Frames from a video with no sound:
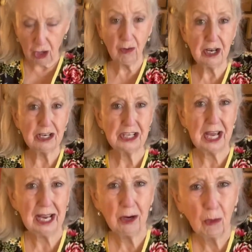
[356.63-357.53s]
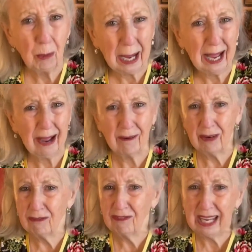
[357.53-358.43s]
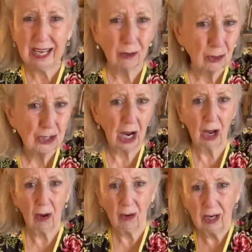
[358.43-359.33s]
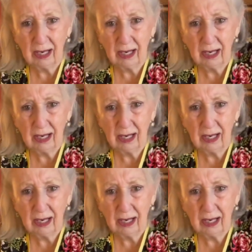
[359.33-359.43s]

can tell by how it feels, y'all.